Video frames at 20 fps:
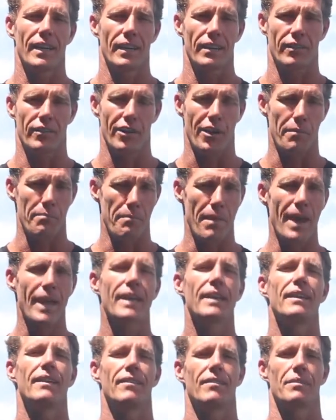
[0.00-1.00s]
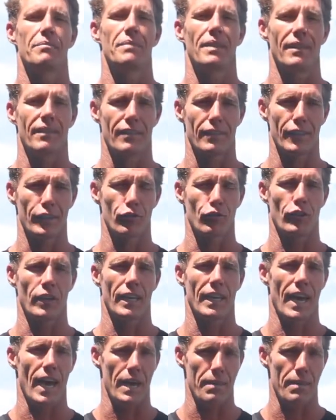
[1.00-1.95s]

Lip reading: And so a mechanism is literally